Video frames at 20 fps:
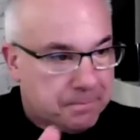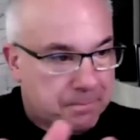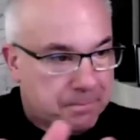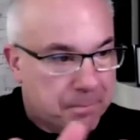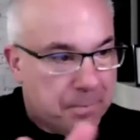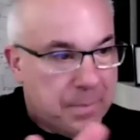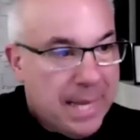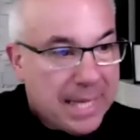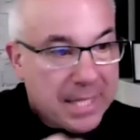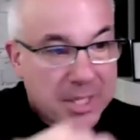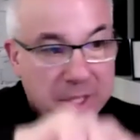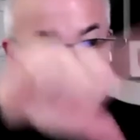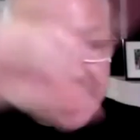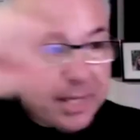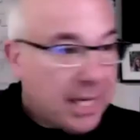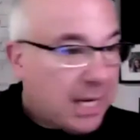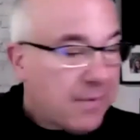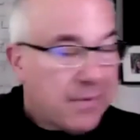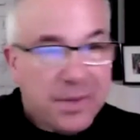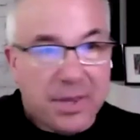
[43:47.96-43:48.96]
And it's not
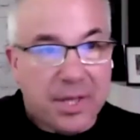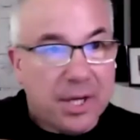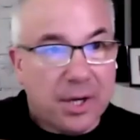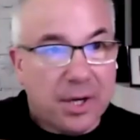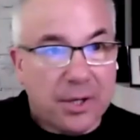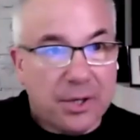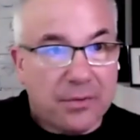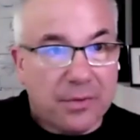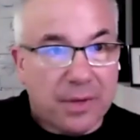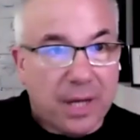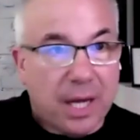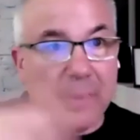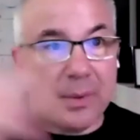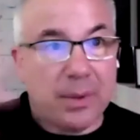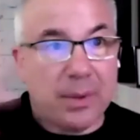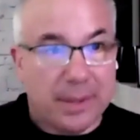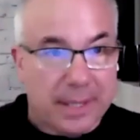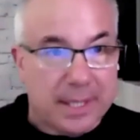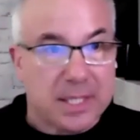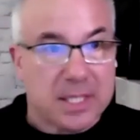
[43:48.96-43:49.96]
that everything on your
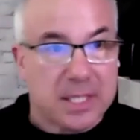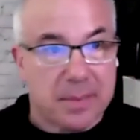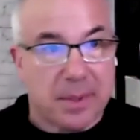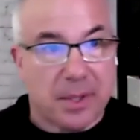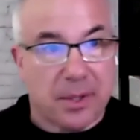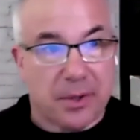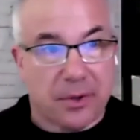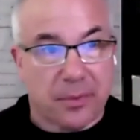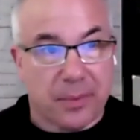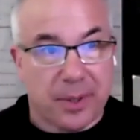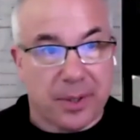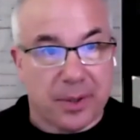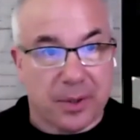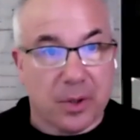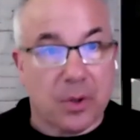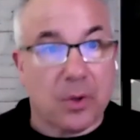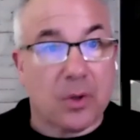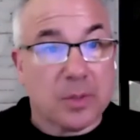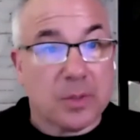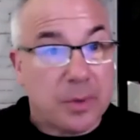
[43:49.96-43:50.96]
flywheel needs to be your three year
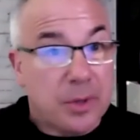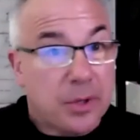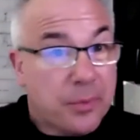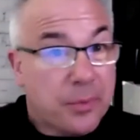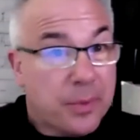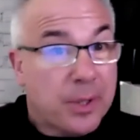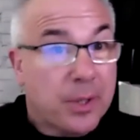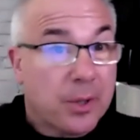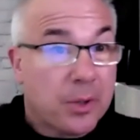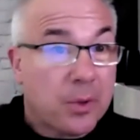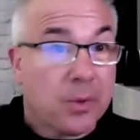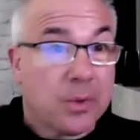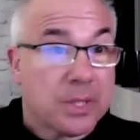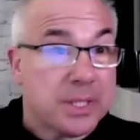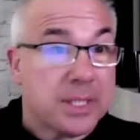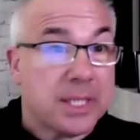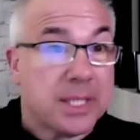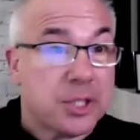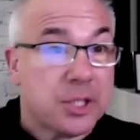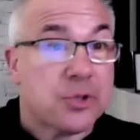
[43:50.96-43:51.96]
goals, but your three year goals
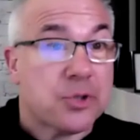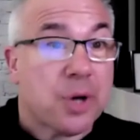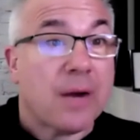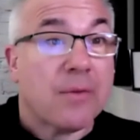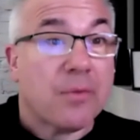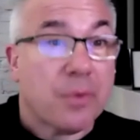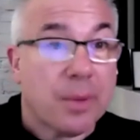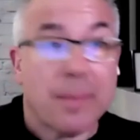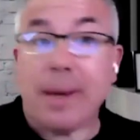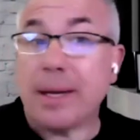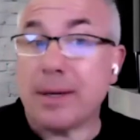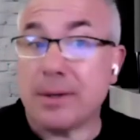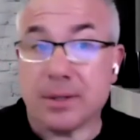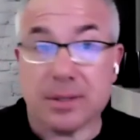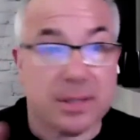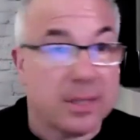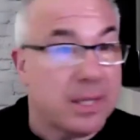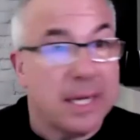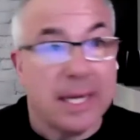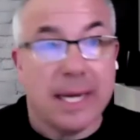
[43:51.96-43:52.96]
need to drive what
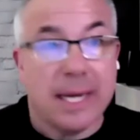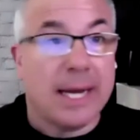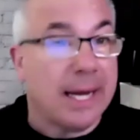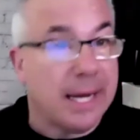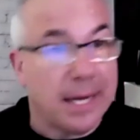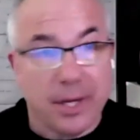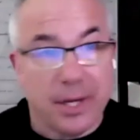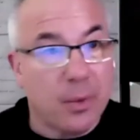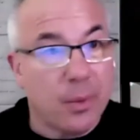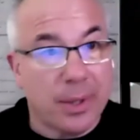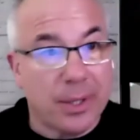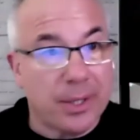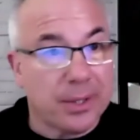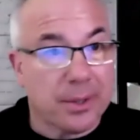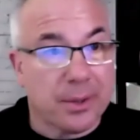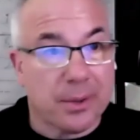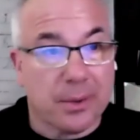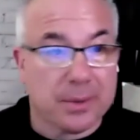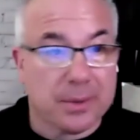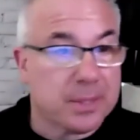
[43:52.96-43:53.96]
matters and your one
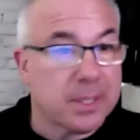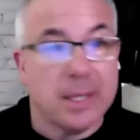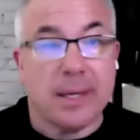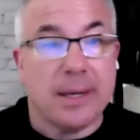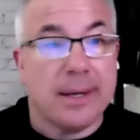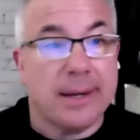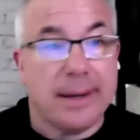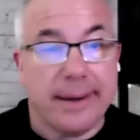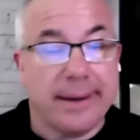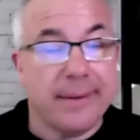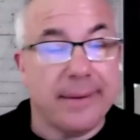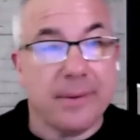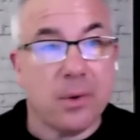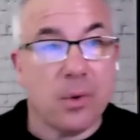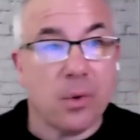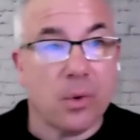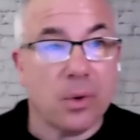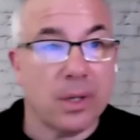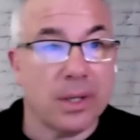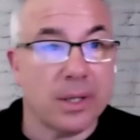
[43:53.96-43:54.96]
year goals and your
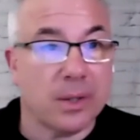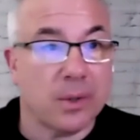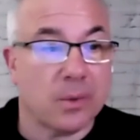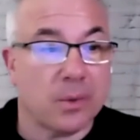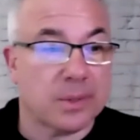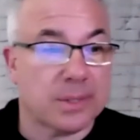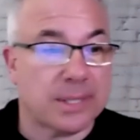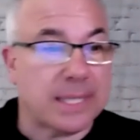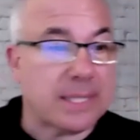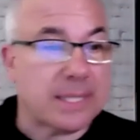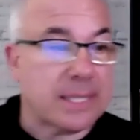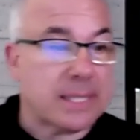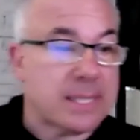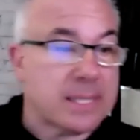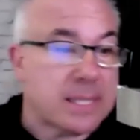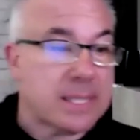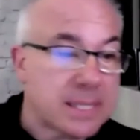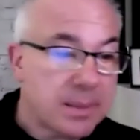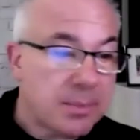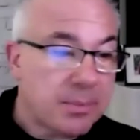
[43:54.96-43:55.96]
quarterly goals. That's a
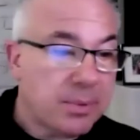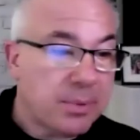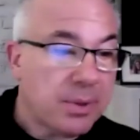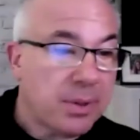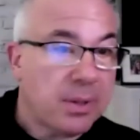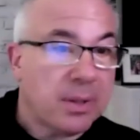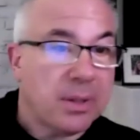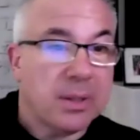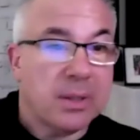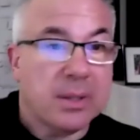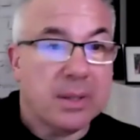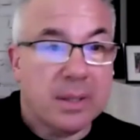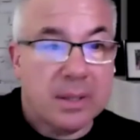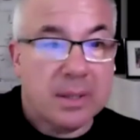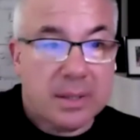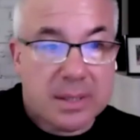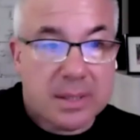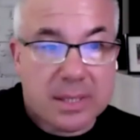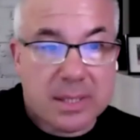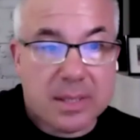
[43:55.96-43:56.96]
simple,
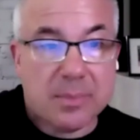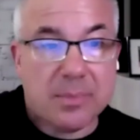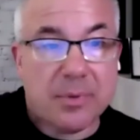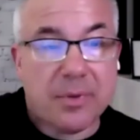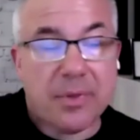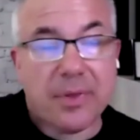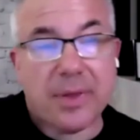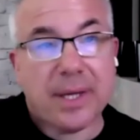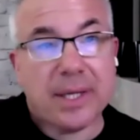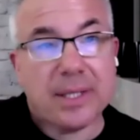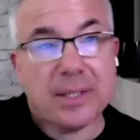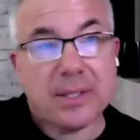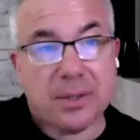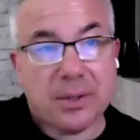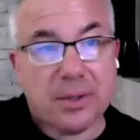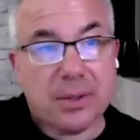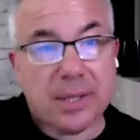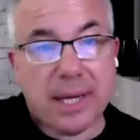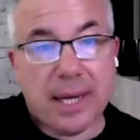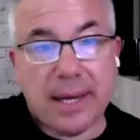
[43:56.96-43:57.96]
simple thing to
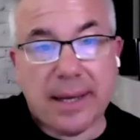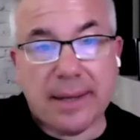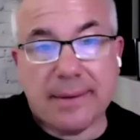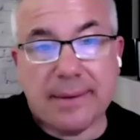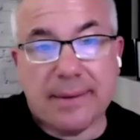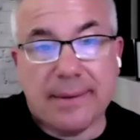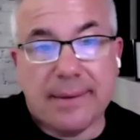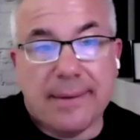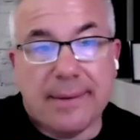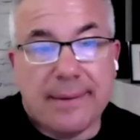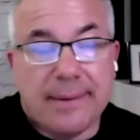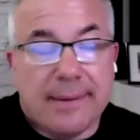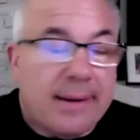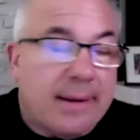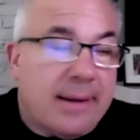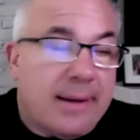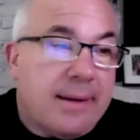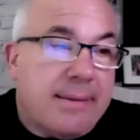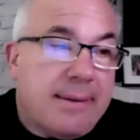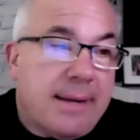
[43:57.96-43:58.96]
look at.
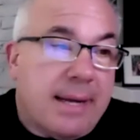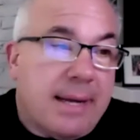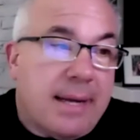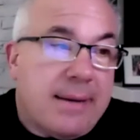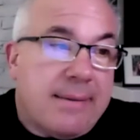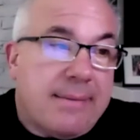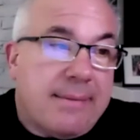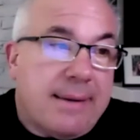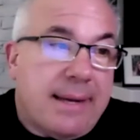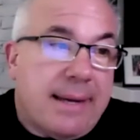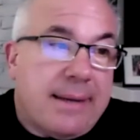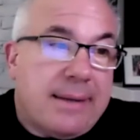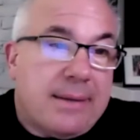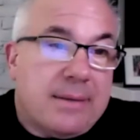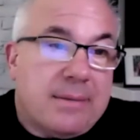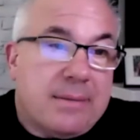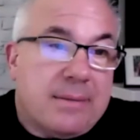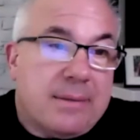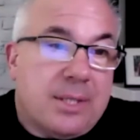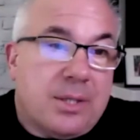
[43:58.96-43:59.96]
And, and,
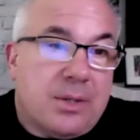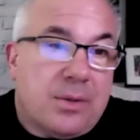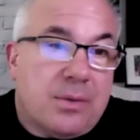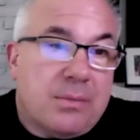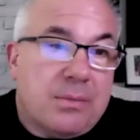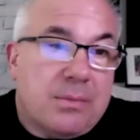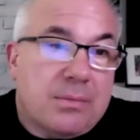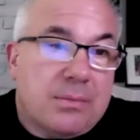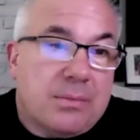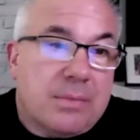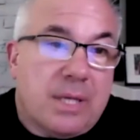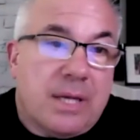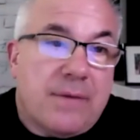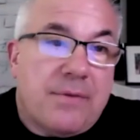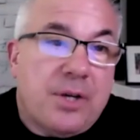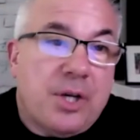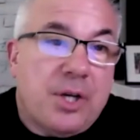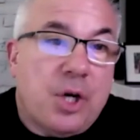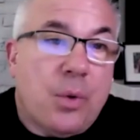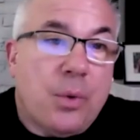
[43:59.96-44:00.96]
and, you know, if
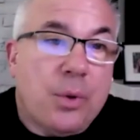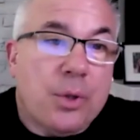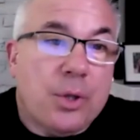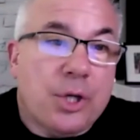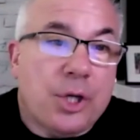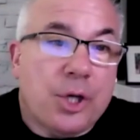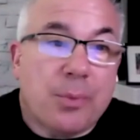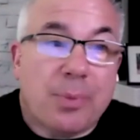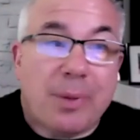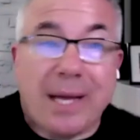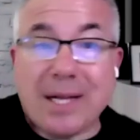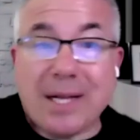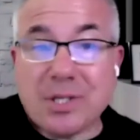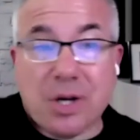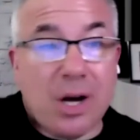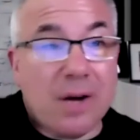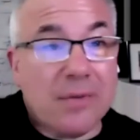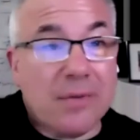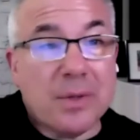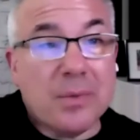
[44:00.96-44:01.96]
you can go and look at your plans,
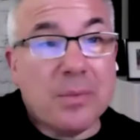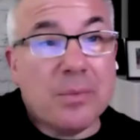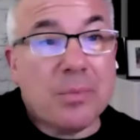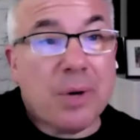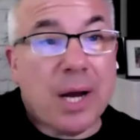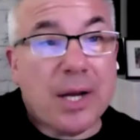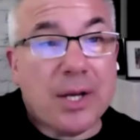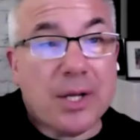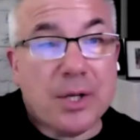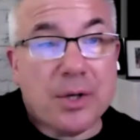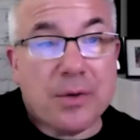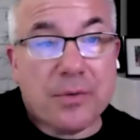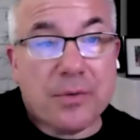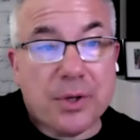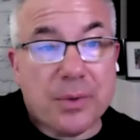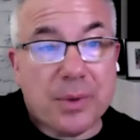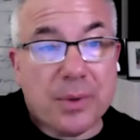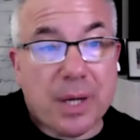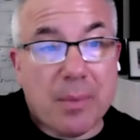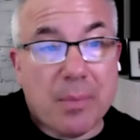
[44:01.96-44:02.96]
often, Brad, you know, for
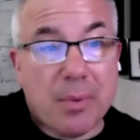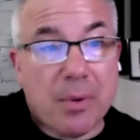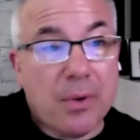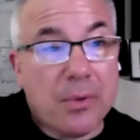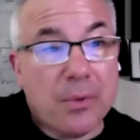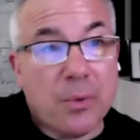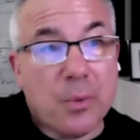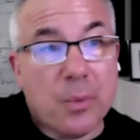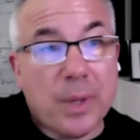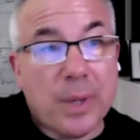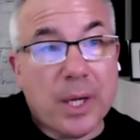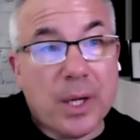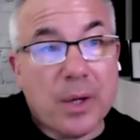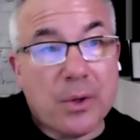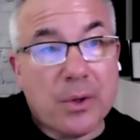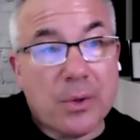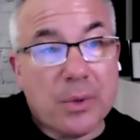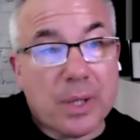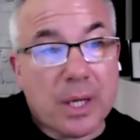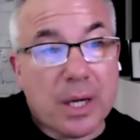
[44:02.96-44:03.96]
I both, when we go
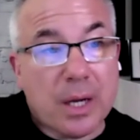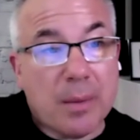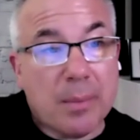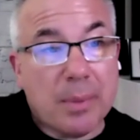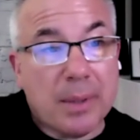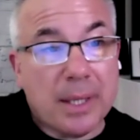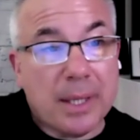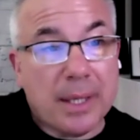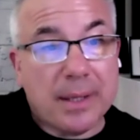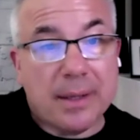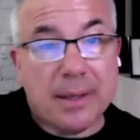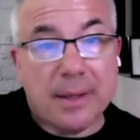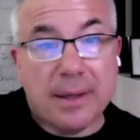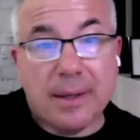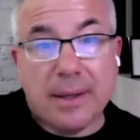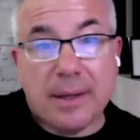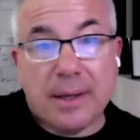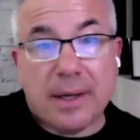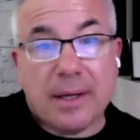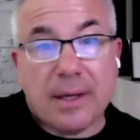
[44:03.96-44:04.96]
to a company,
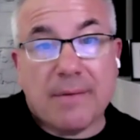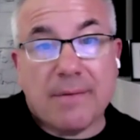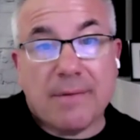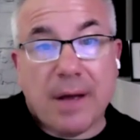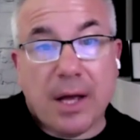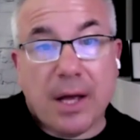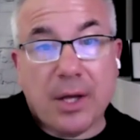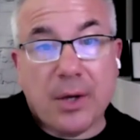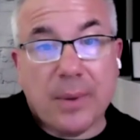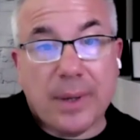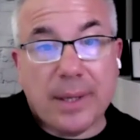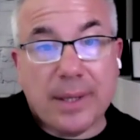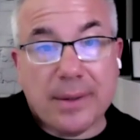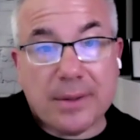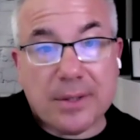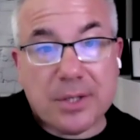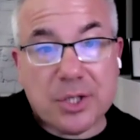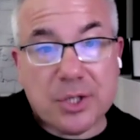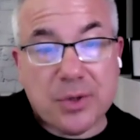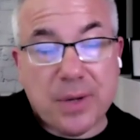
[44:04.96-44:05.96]
and evaluate
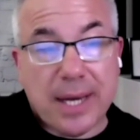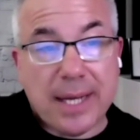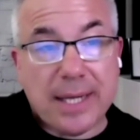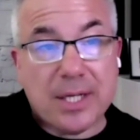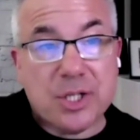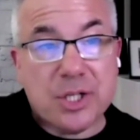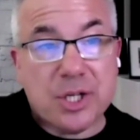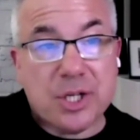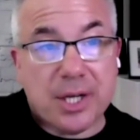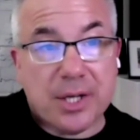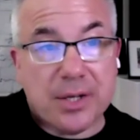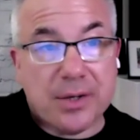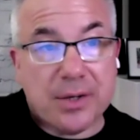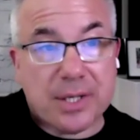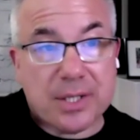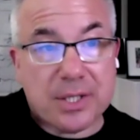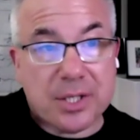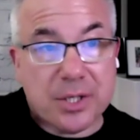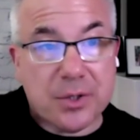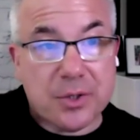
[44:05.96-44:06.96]
their strategy and their
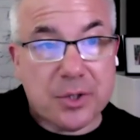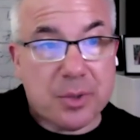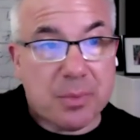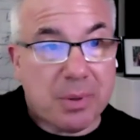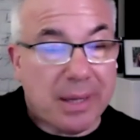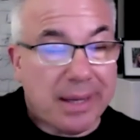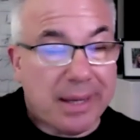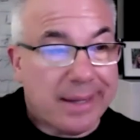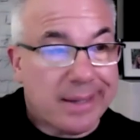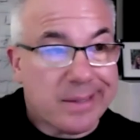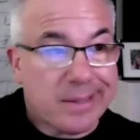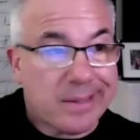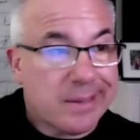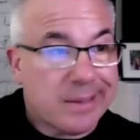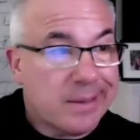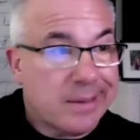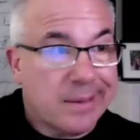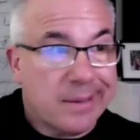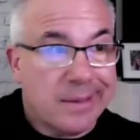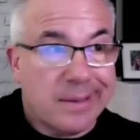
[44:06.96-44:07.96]
execution plans,
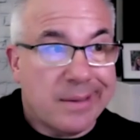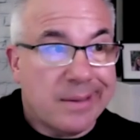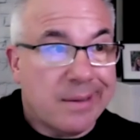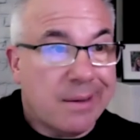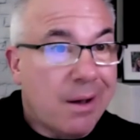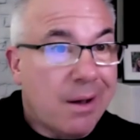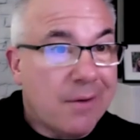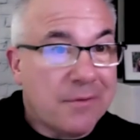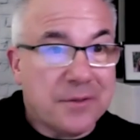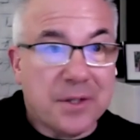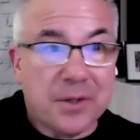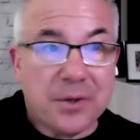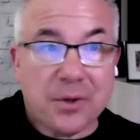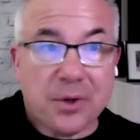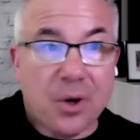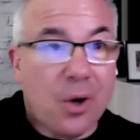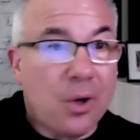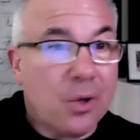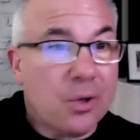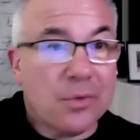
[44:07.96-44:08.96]
often they're
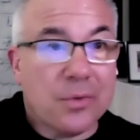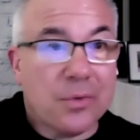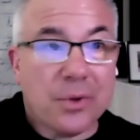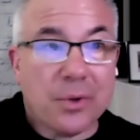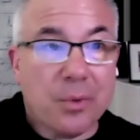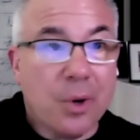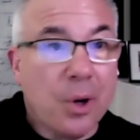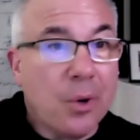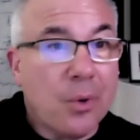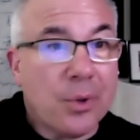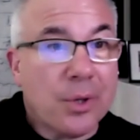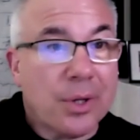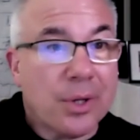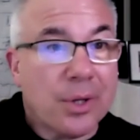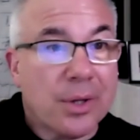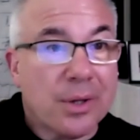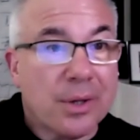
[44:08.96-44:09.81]
all over the road.